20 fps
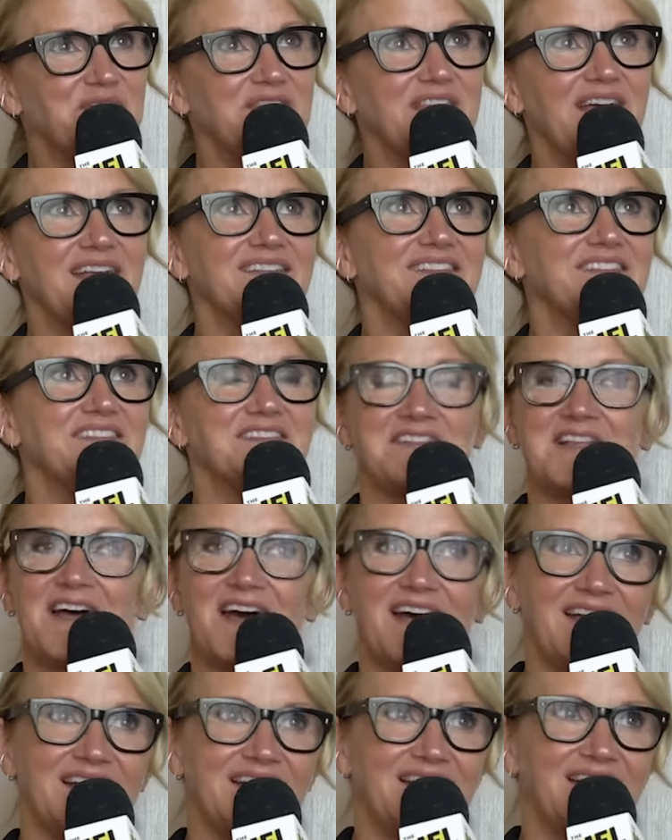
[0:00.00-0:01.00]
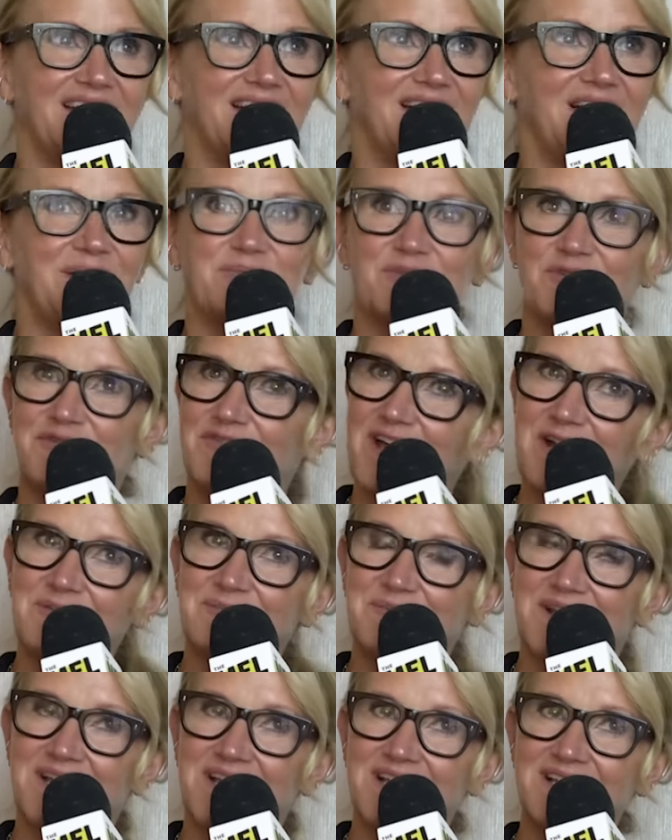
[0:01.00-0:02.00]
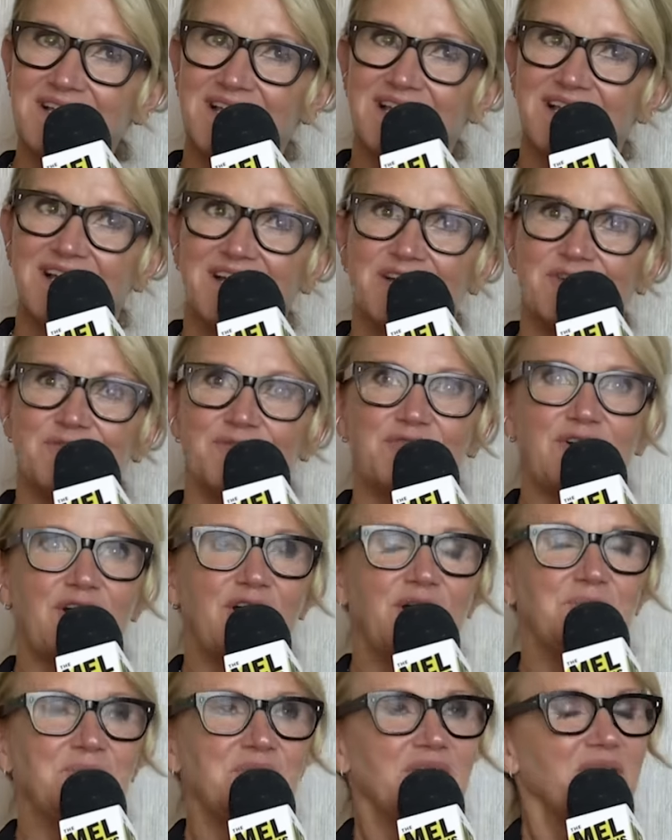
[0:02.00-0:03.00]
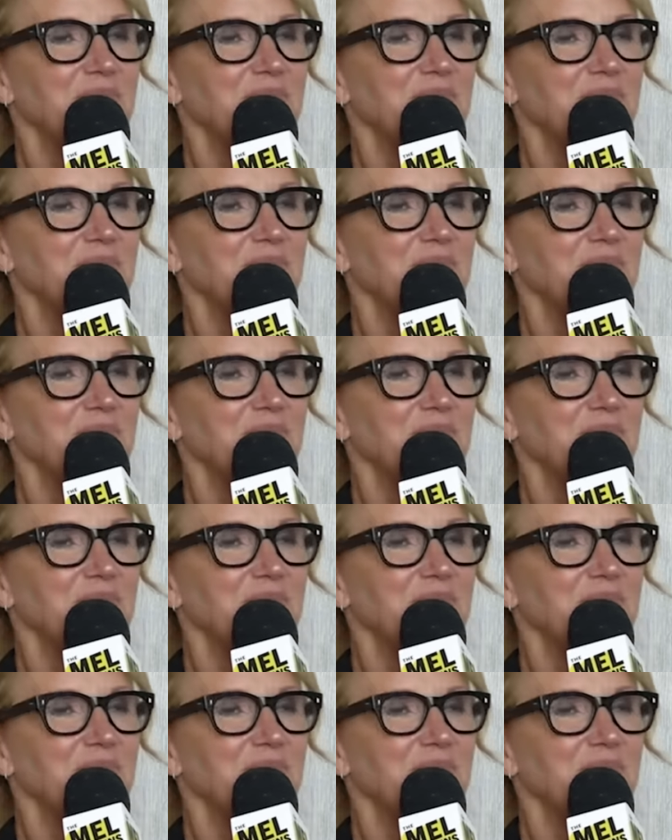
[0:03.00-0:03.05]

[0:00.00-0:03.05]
but that does not uh, prevent me from